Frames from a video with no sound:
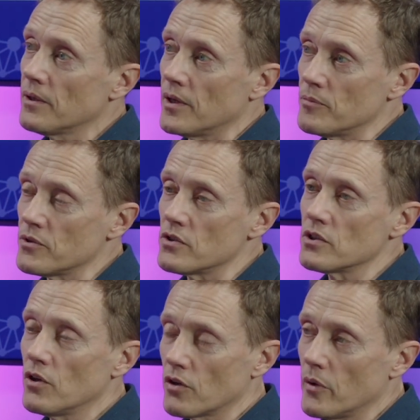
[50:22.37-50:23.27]
So there's
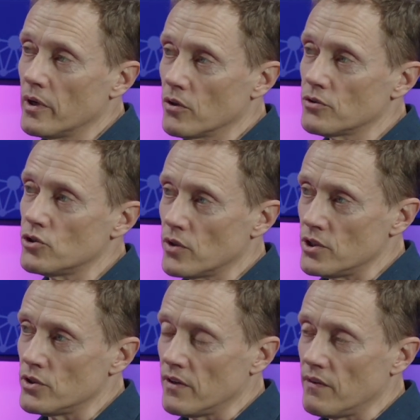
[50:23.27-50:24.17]
a lot going on to try
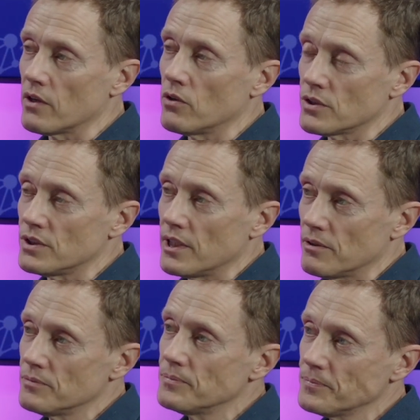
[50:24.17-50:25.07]
and drive that cost
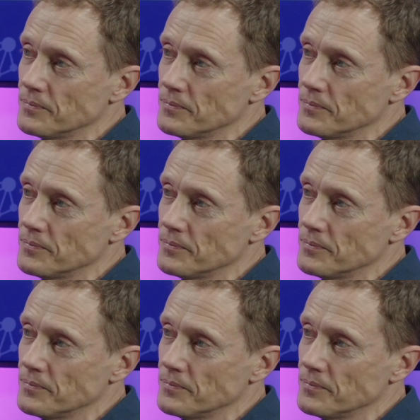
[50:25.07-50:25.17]
down.